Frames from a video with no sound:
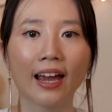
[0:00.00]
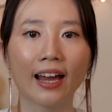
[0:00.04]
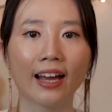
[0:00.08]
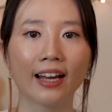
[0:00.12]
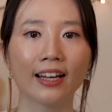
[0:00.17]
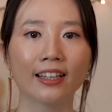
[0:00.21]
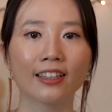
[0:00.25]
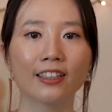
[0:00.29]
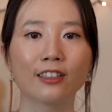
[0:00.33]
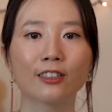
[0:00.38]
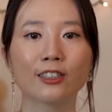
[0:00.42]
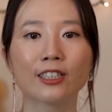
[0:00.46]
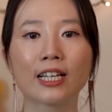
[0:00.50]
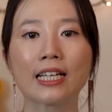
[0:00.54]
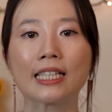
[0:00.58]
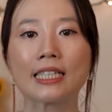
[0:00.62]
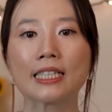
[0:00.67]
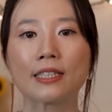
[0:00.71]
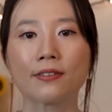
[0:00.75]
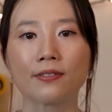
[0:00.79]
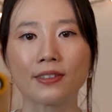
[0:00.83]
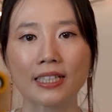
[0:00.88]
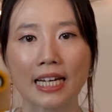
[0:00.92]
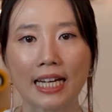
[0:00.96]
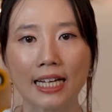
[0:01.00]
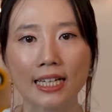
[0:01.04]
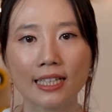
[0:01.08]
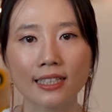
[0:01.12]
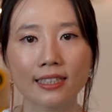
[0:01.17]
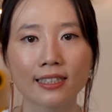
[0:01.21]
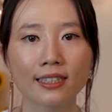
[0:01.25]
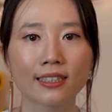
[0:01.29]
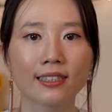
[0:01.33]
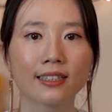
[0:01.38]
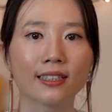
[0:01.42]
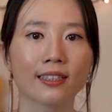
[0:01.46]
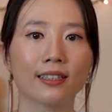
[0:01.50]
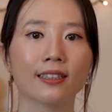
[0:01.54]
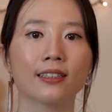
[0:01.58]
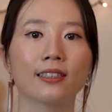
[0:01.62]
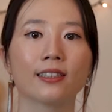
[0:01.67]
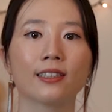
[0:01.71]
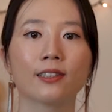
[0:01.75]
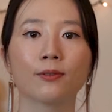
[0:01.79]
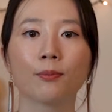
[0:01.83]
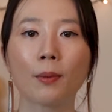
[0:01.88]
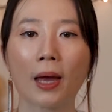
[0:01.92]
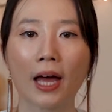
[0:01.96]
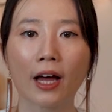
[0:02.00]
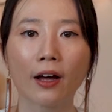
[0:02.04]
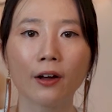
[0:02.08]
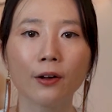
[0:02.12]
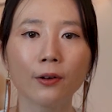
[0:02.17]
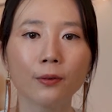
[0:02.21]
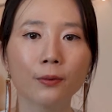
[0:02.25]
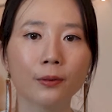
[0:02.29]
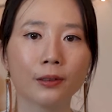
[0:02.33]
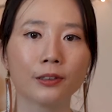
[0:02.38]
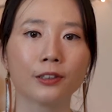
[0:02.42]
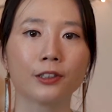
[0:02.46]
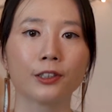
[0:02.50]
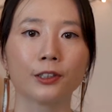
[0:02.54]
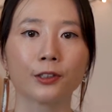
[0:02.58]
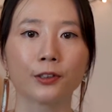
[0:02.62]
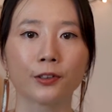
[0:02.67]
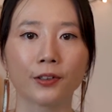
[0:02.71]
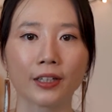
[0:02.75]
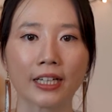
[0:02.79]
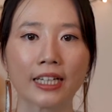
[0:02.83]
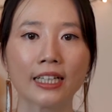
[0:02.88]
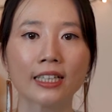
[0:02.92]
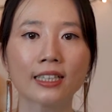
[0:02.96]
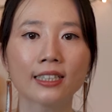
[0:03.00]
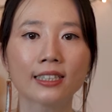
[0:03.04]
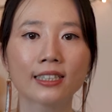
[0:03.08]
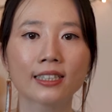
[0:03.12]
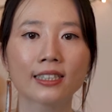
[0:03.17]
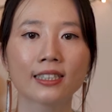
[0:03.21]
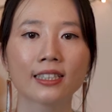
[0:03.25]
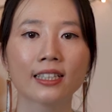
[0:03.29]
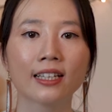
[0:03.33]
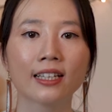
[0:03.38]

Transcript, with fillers: And their sense of taste and smell will decrease.